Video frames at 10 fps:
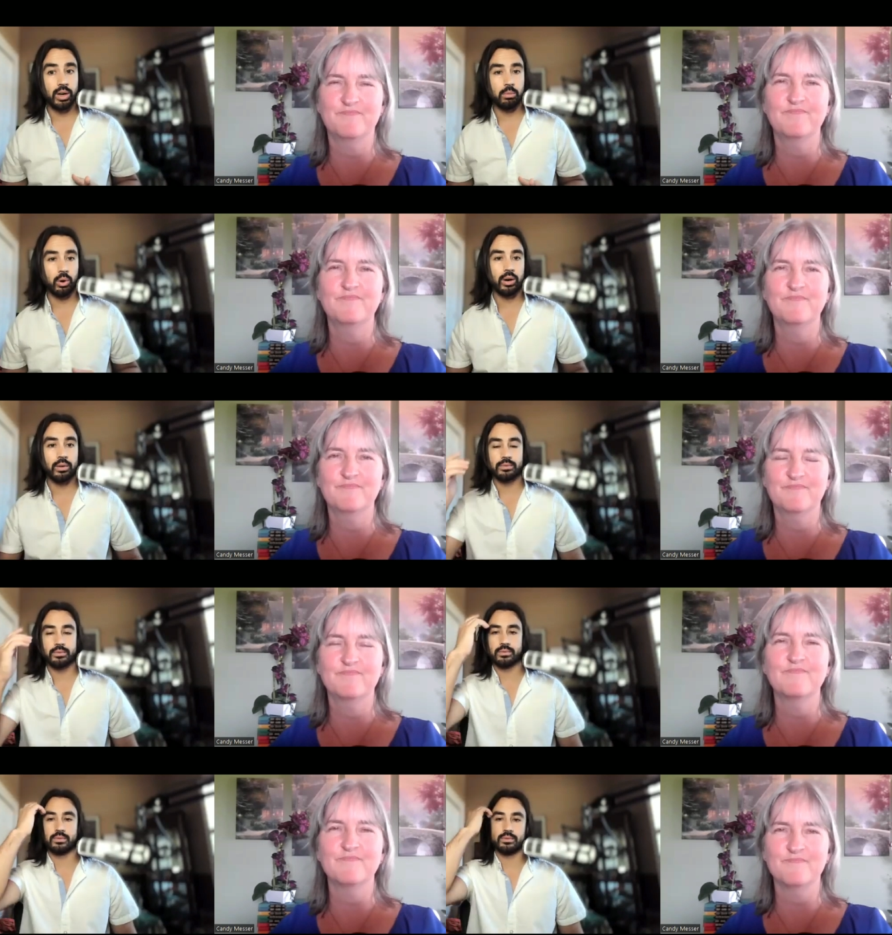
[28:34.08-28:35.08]
Speaker 1: anymore.
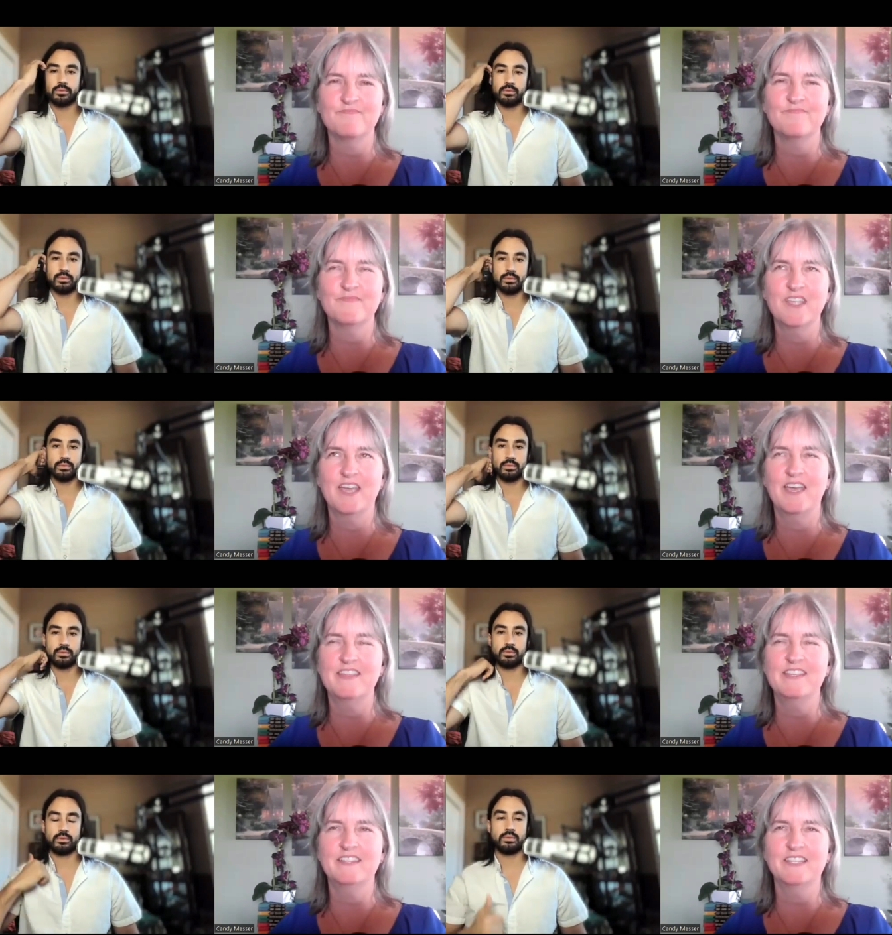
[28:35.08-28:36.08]
Speaker 2: Mm-hmm. I
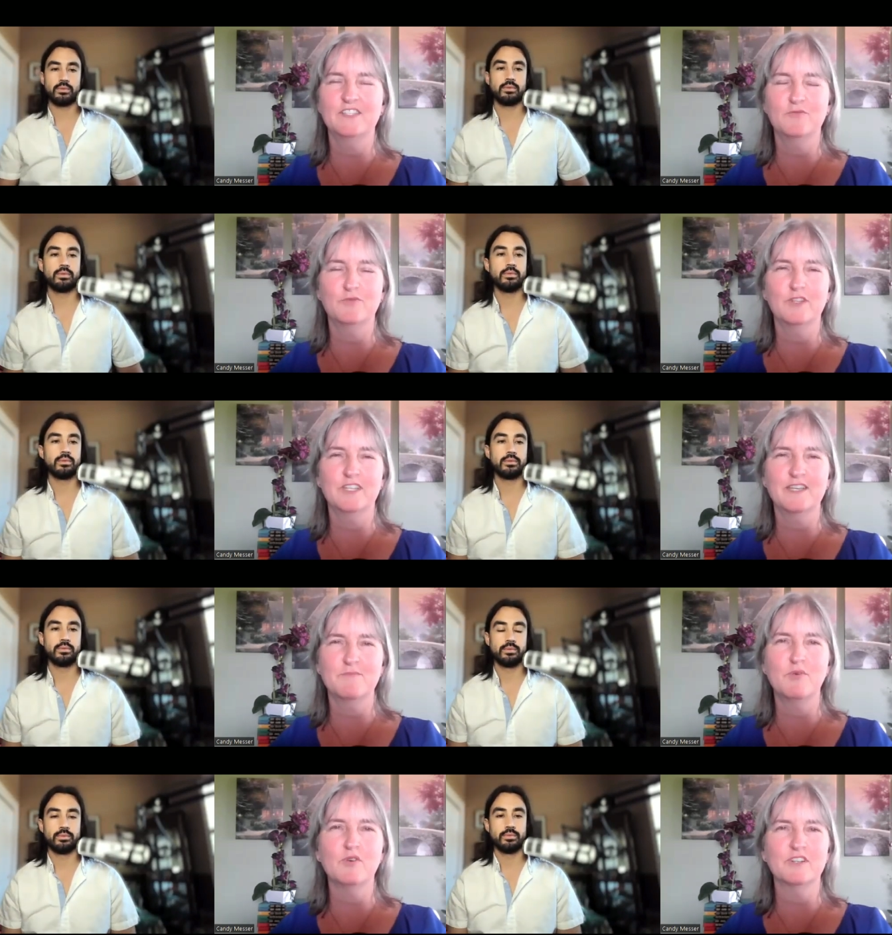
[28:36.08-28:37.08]
think that's a really
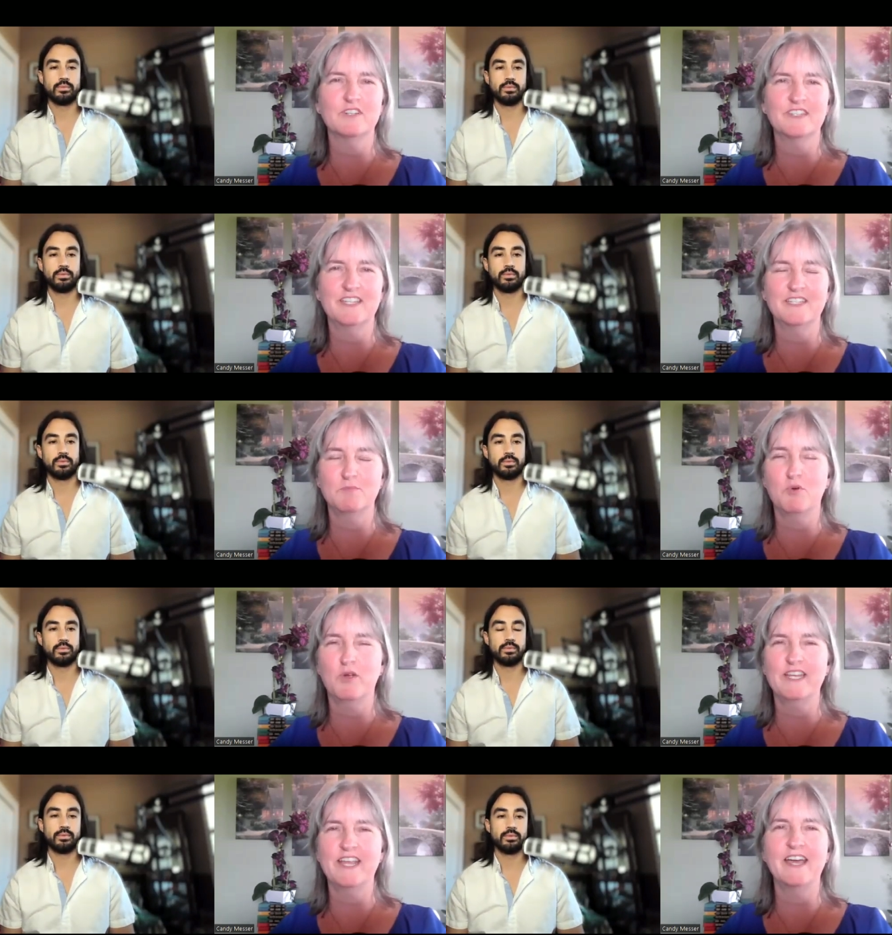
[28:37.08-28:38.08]
important thing to
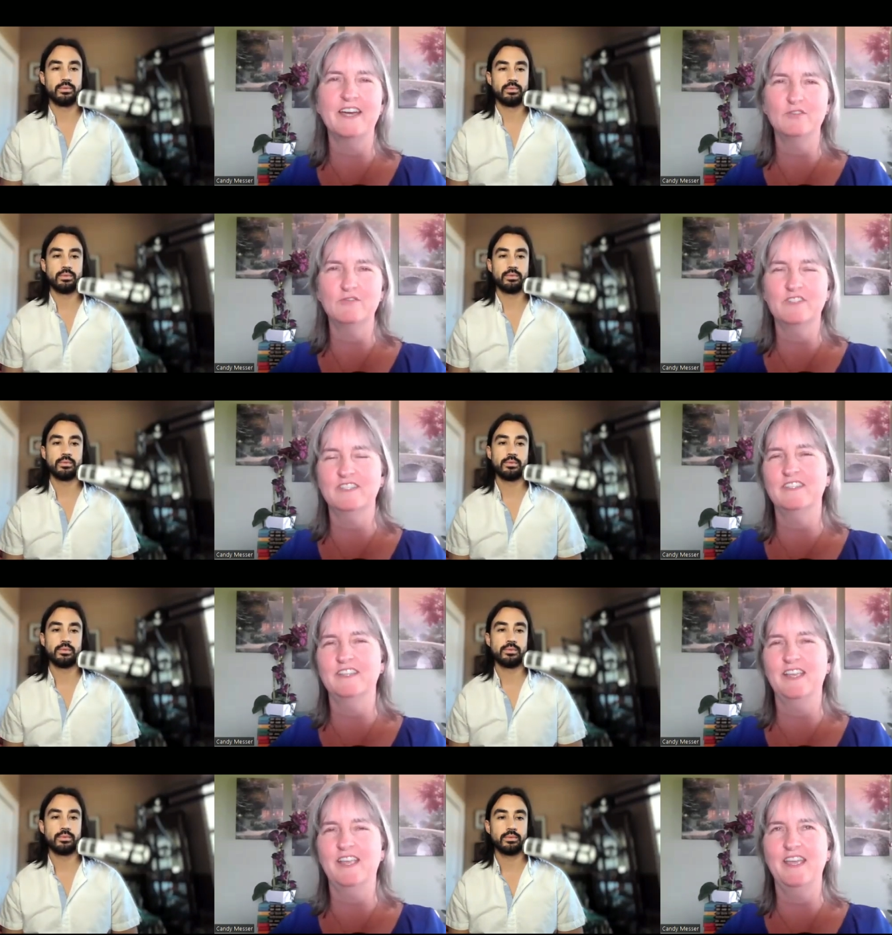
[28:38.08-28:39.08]
point out.
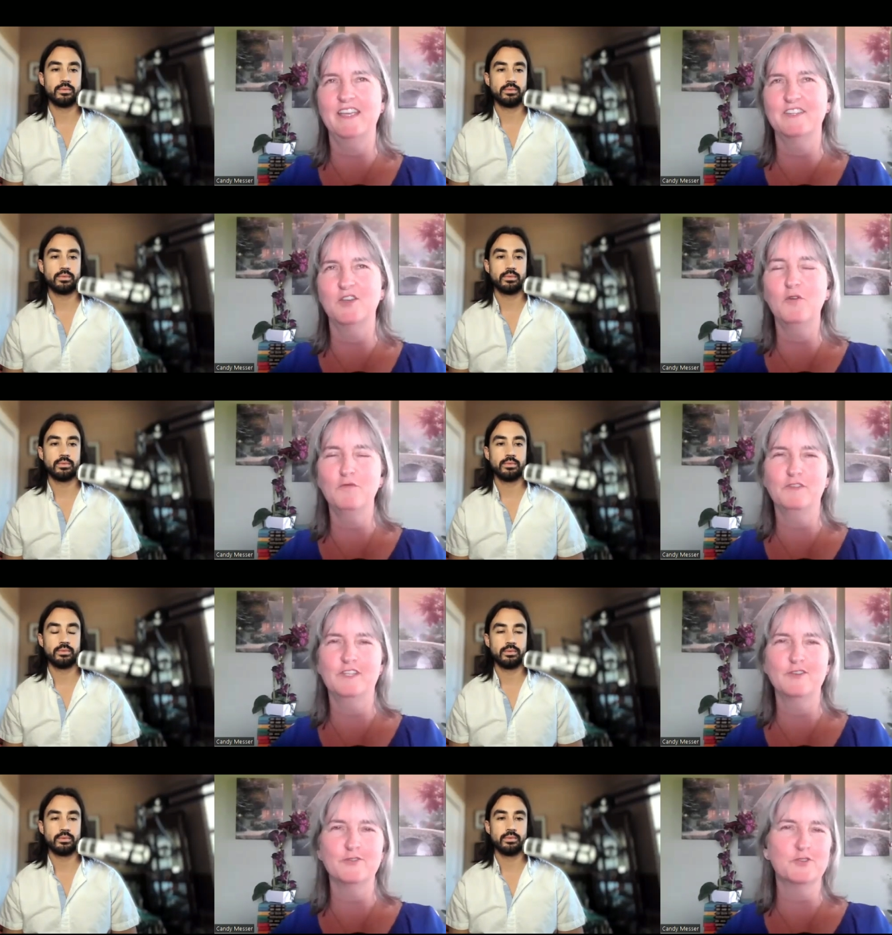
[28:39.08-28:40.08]
And
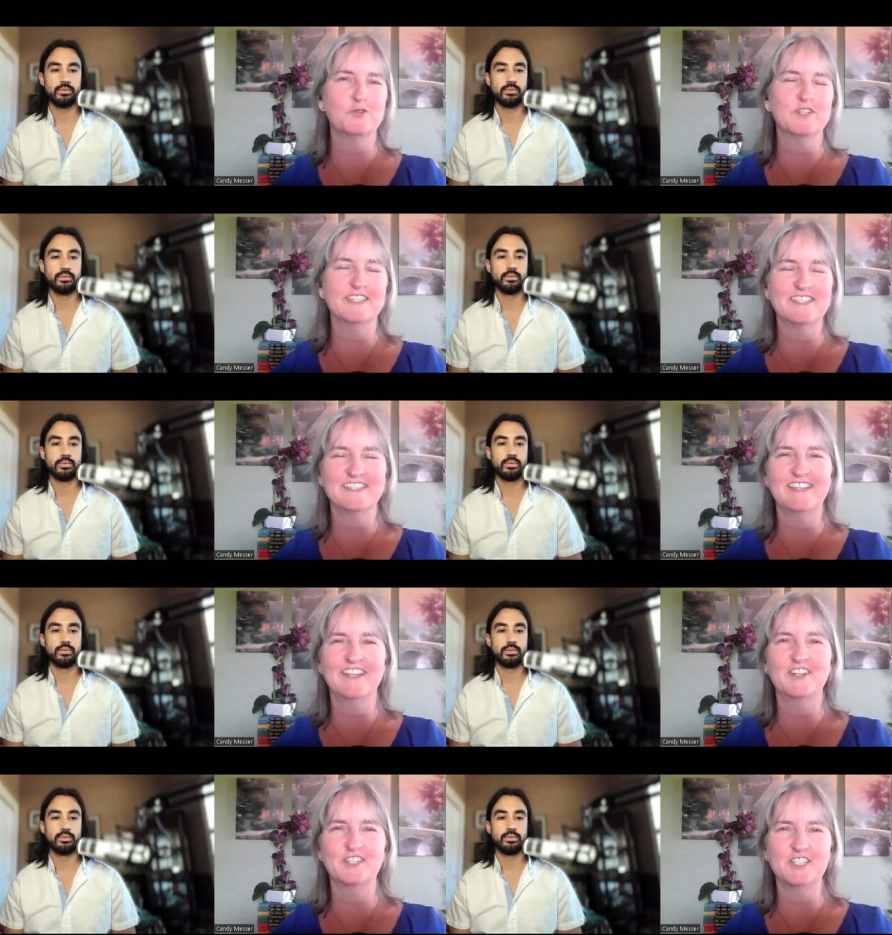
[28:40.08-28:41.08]
hopefully those who are
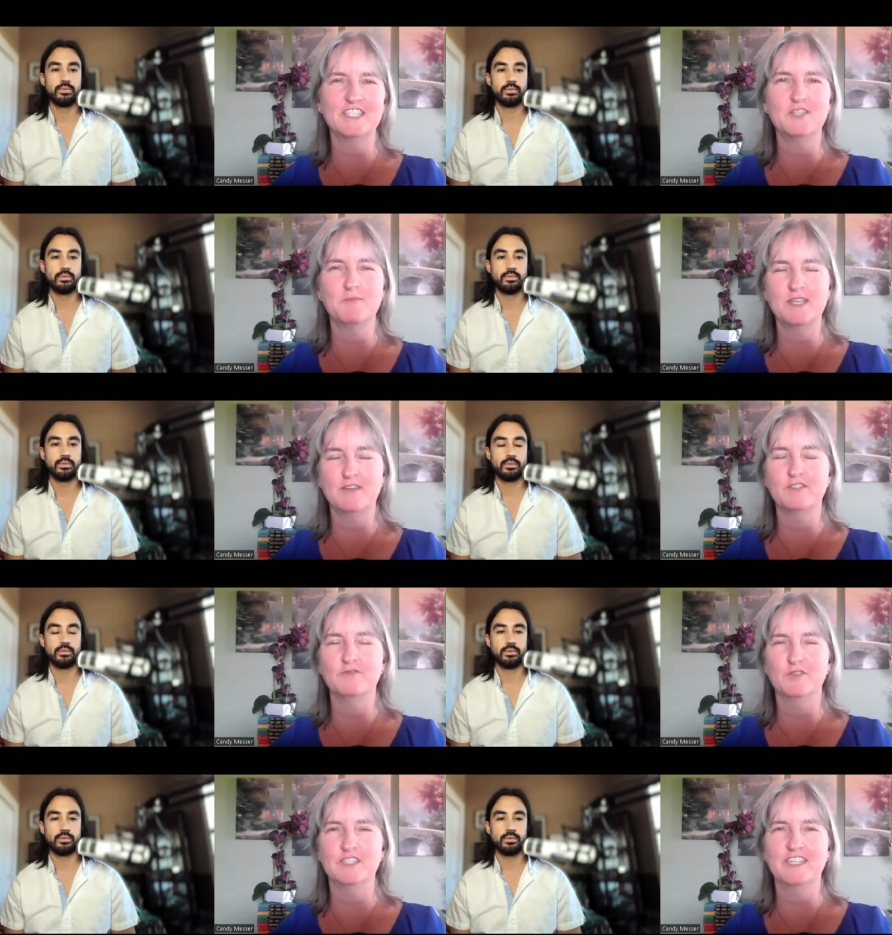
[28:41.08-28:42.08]
listening are going to be able to
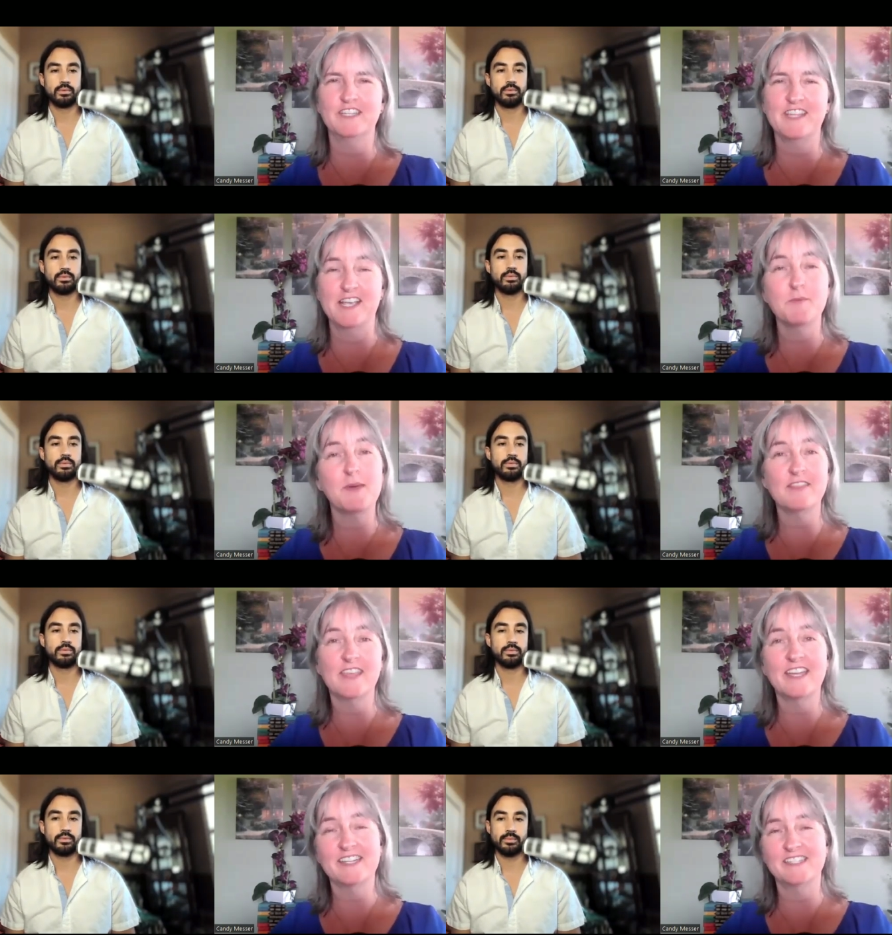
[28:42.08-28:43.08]
really think about
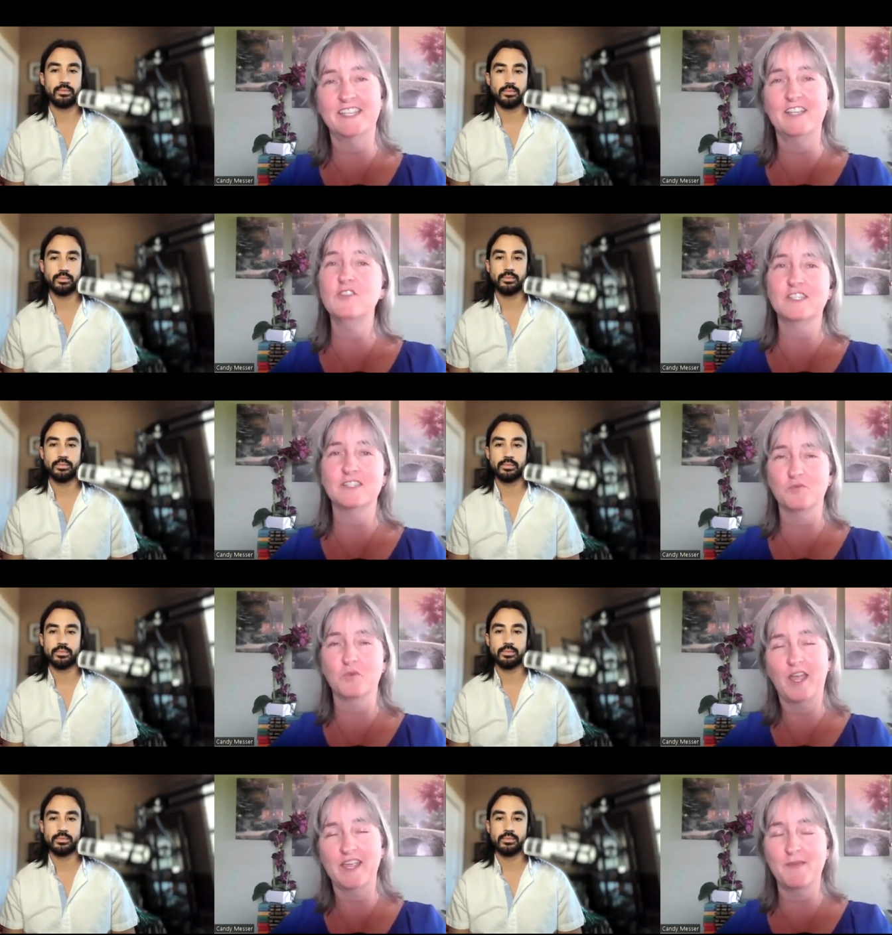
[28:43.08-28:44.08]
that and say, this is
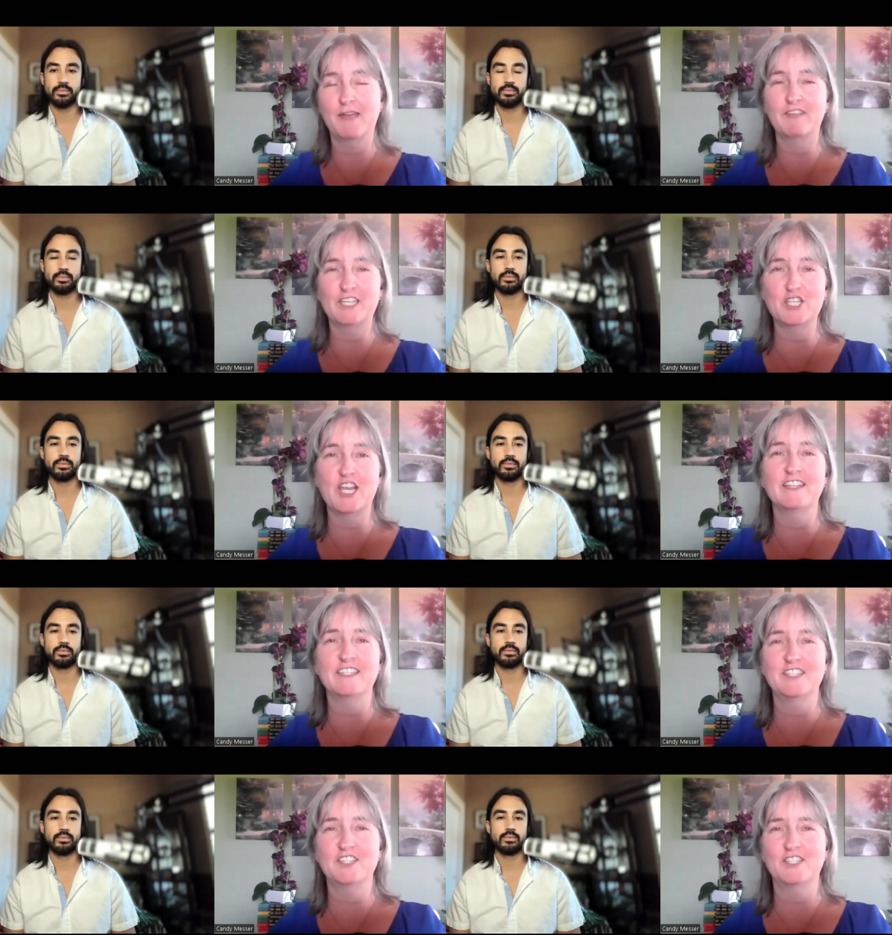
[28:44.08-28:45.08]
why I'm having a
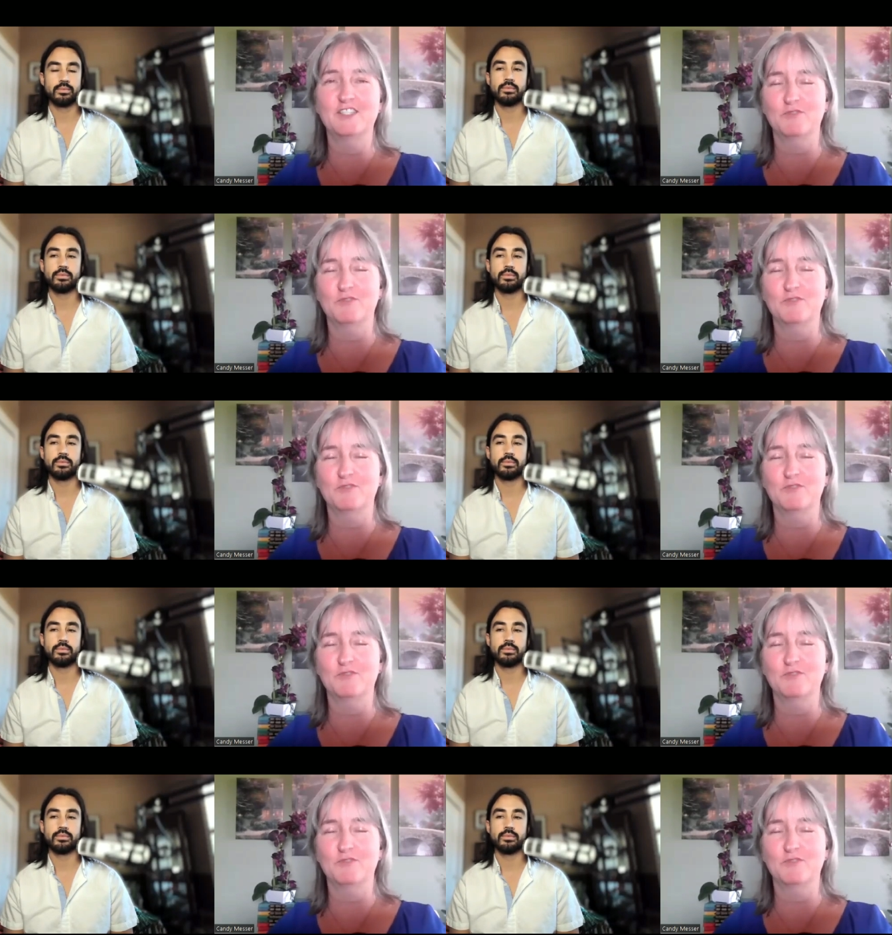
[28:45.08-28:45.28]
challenge, is